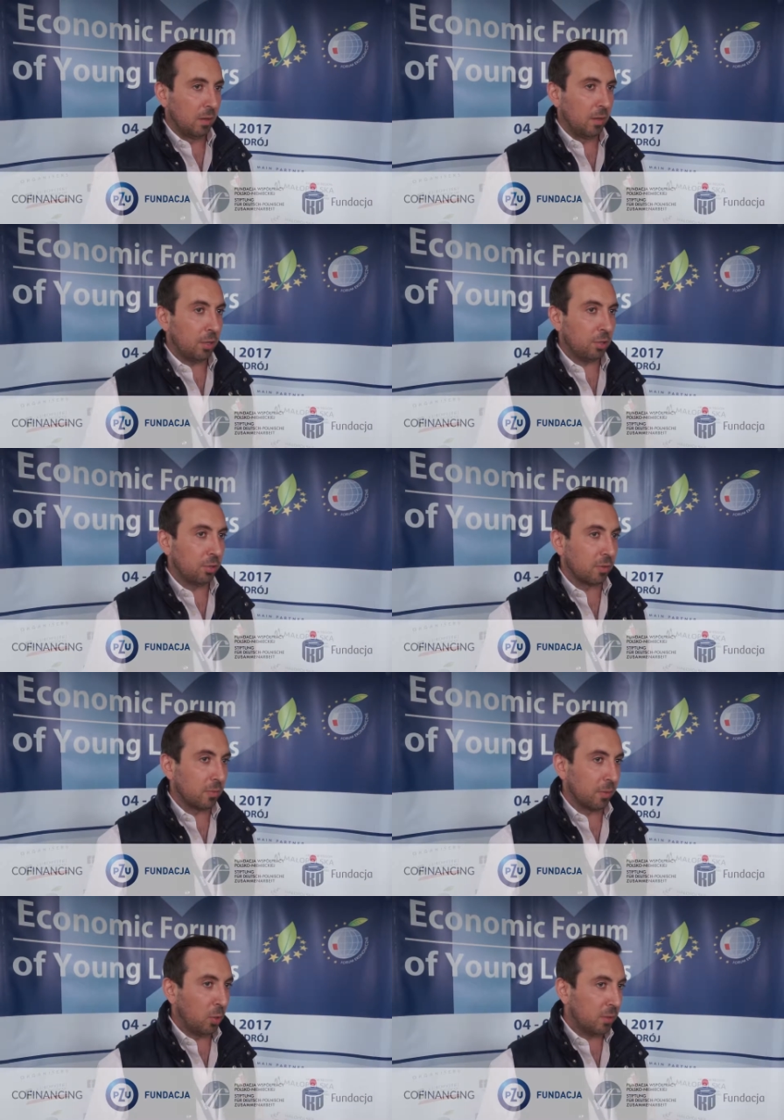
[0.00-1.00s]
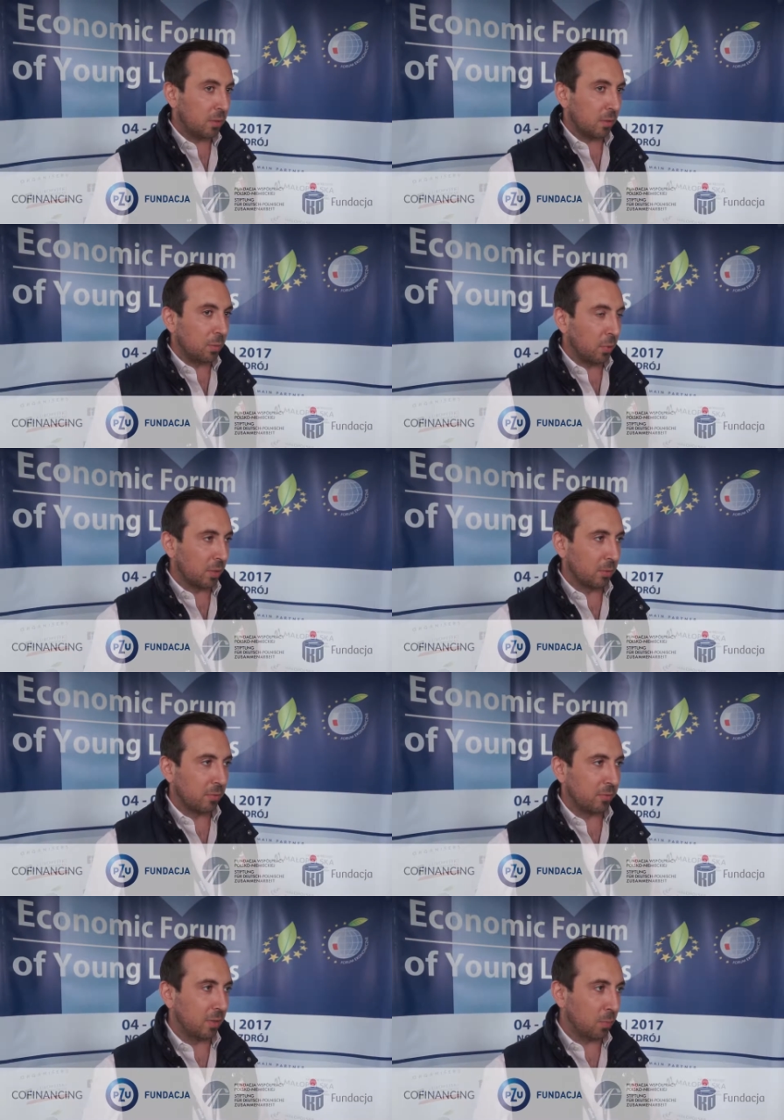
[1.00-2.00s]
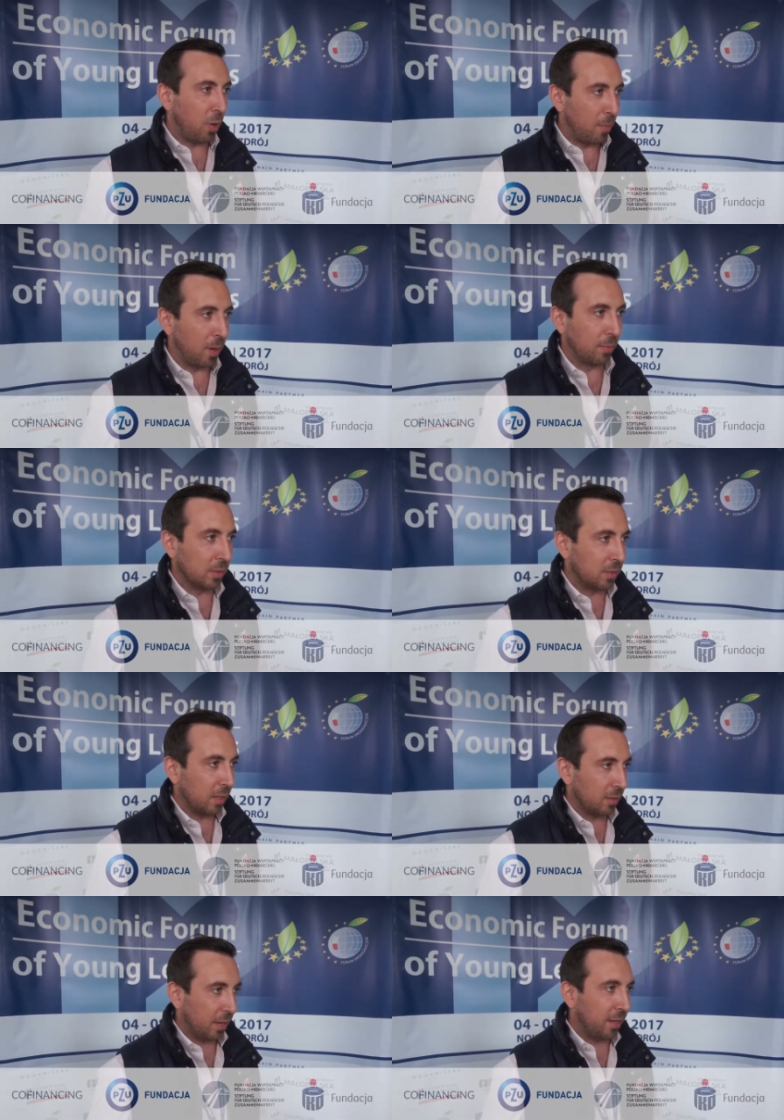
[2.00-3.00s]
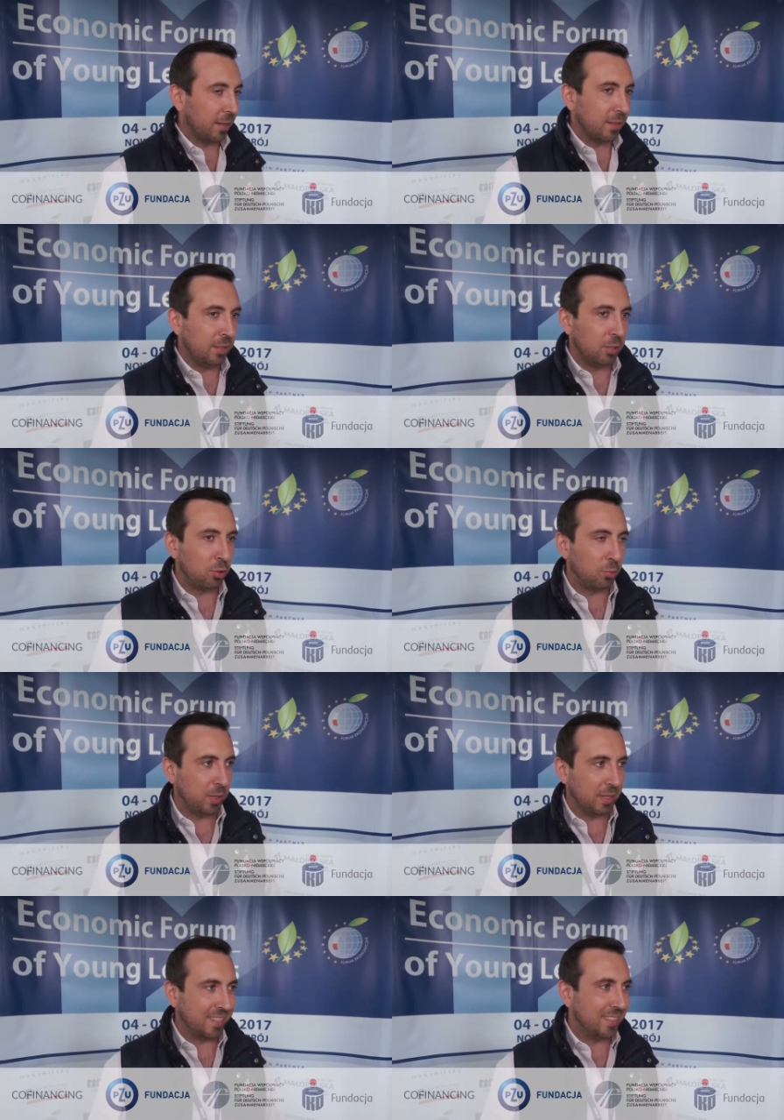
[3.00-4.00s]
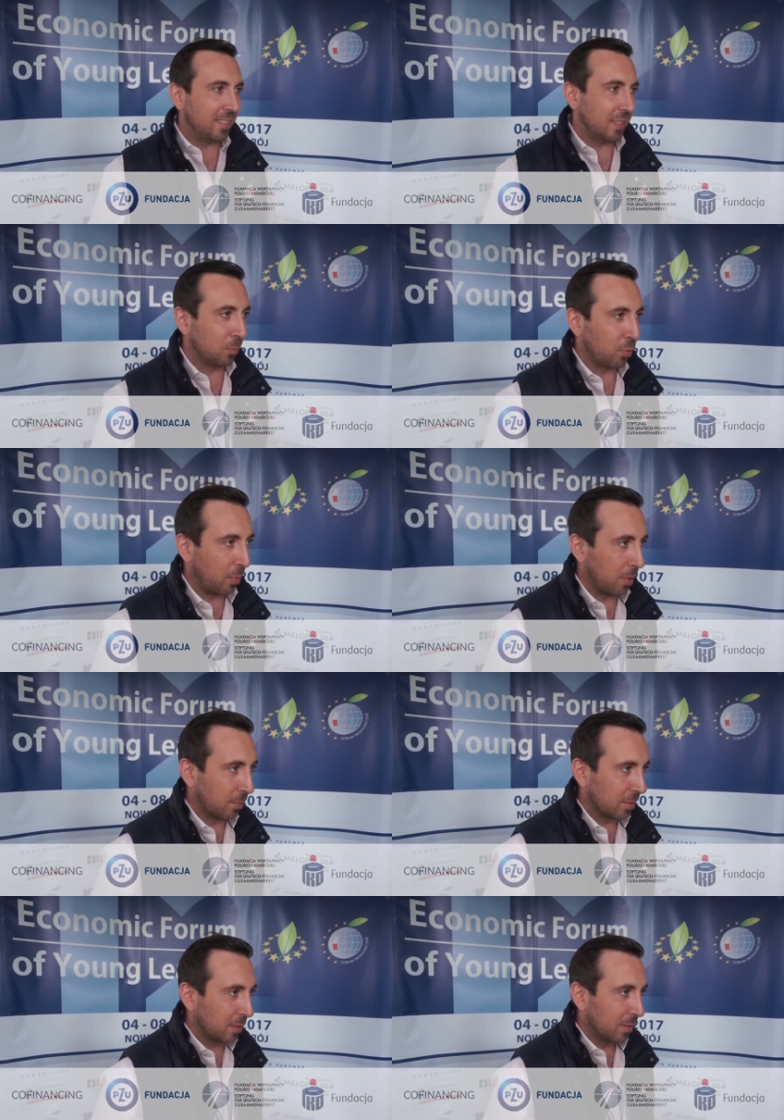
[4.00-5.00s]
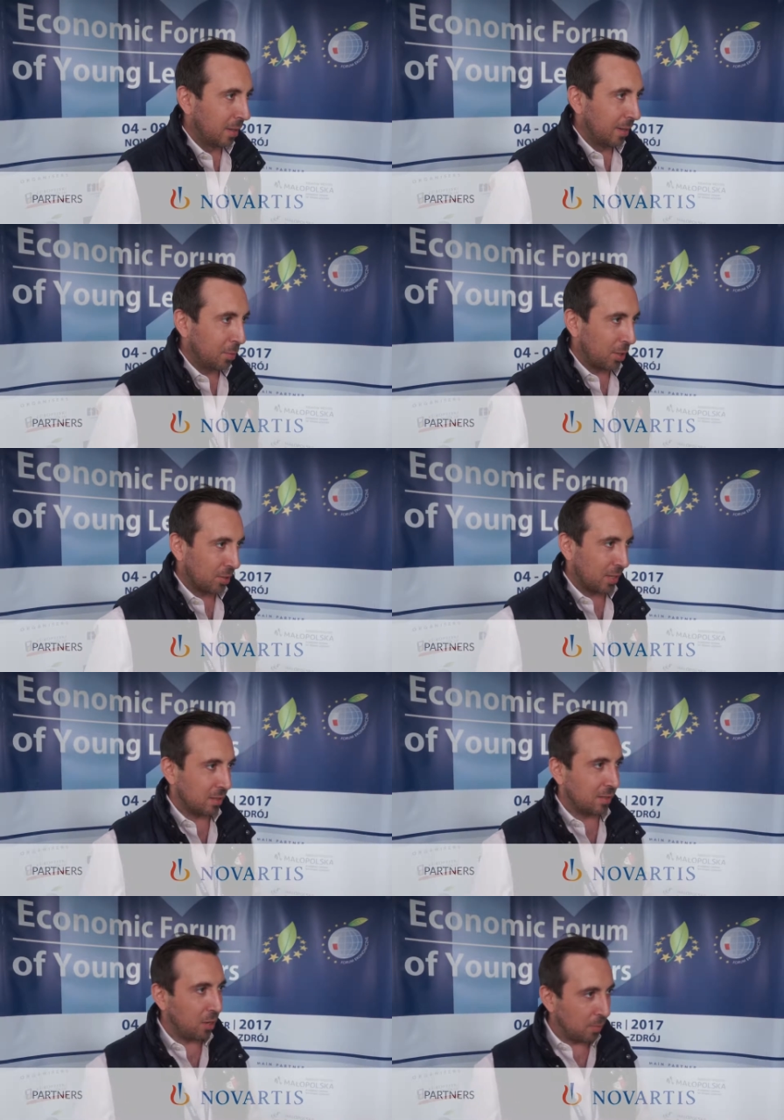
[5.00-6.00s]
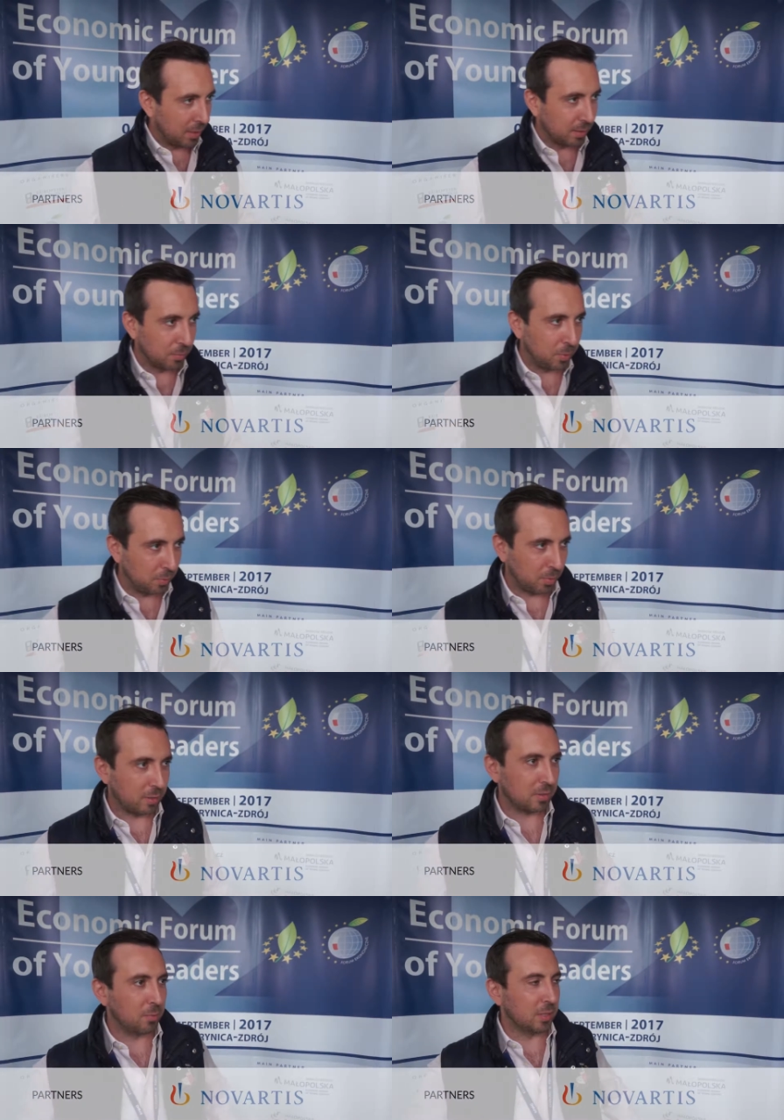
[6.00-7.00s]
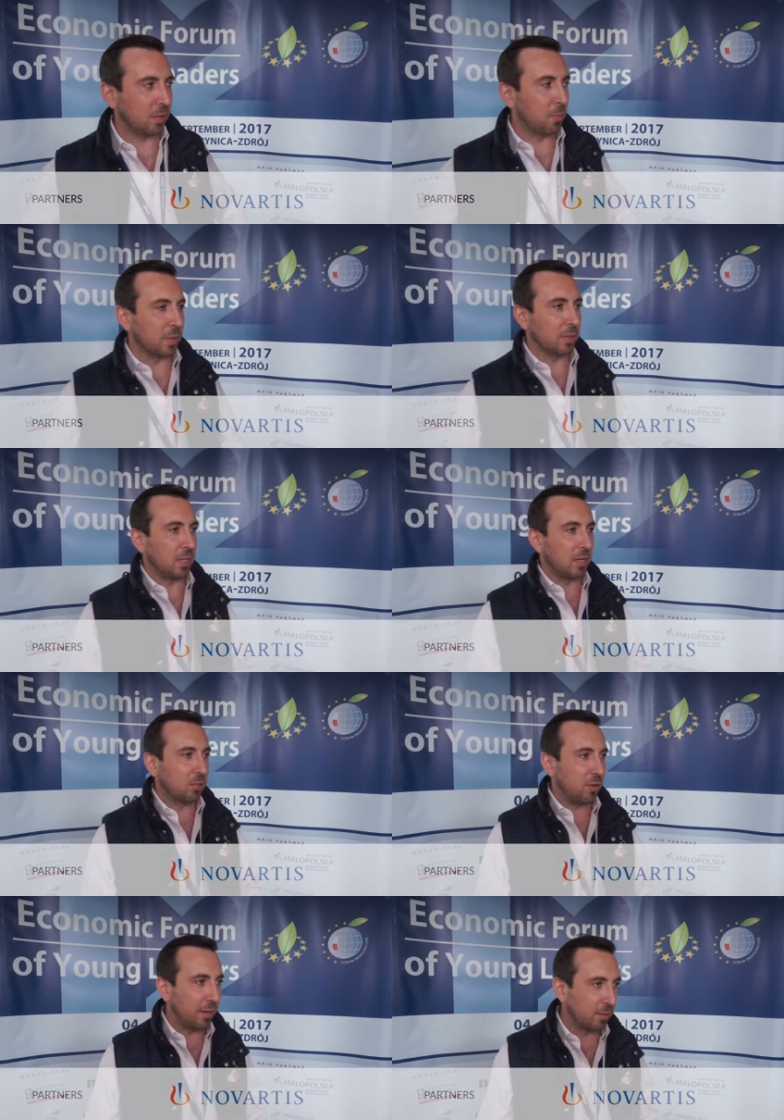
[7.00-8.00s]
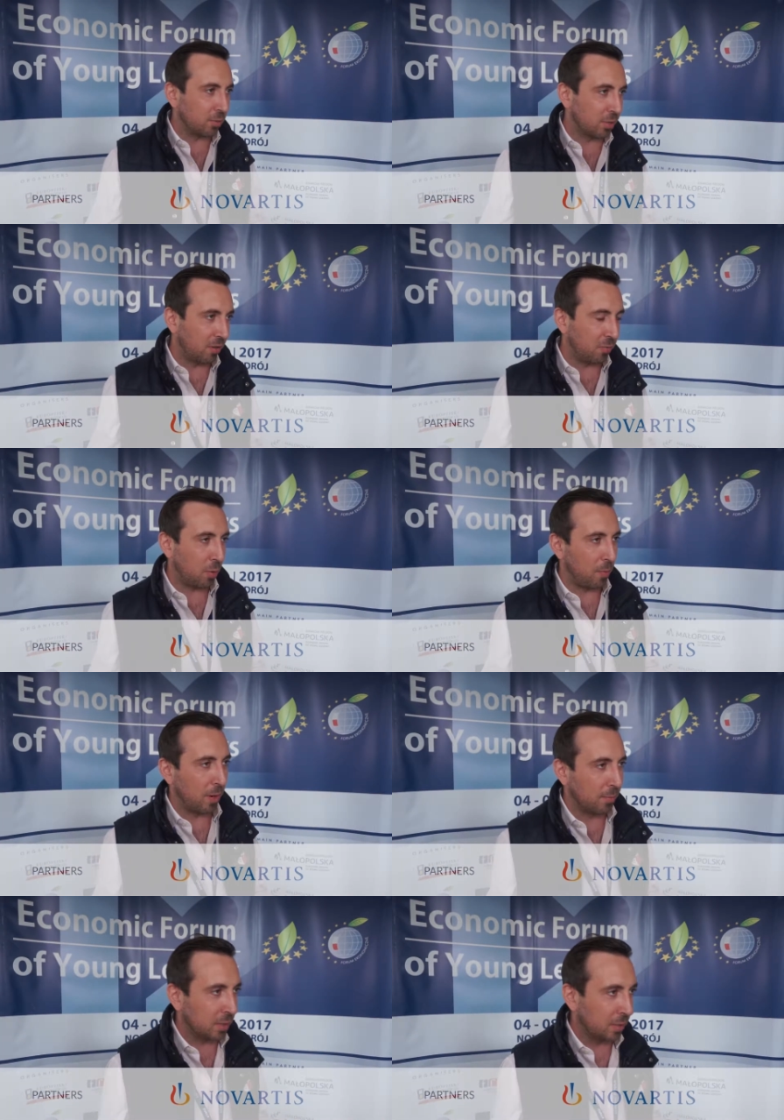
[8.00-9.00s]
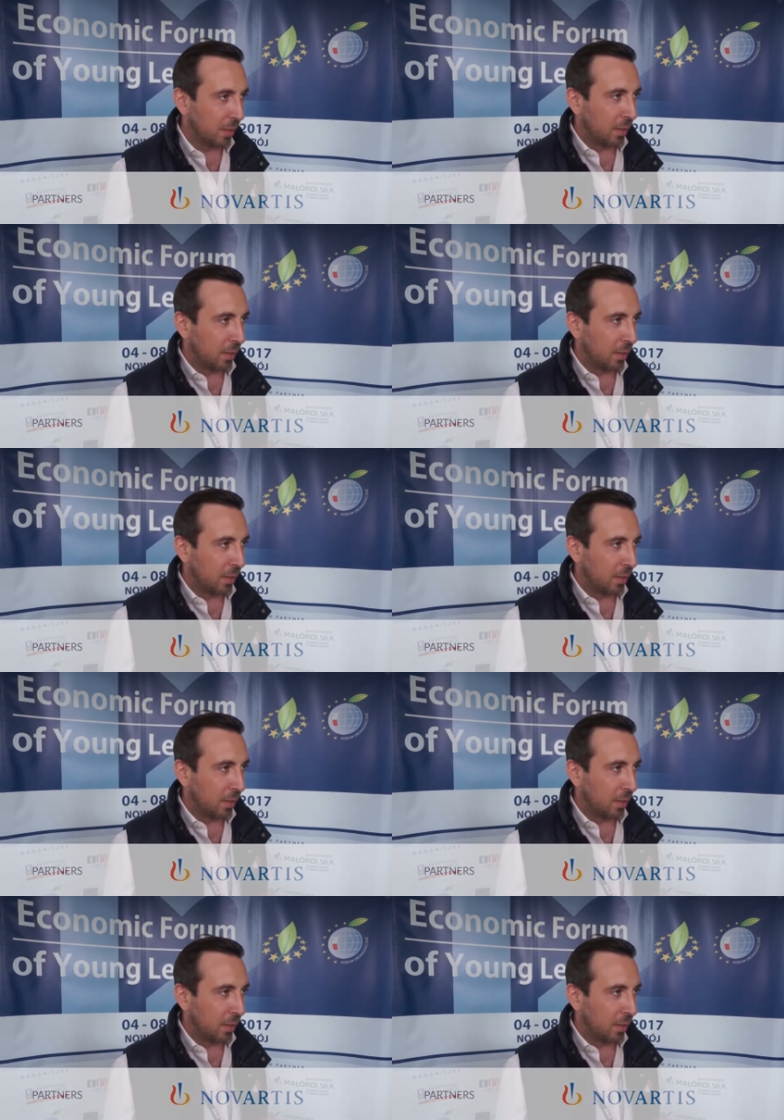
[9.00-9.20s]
Yeah, sure. The most important of the problem is that they need to be in existing problems, because there are so many people and so many companies that are trying to solve problems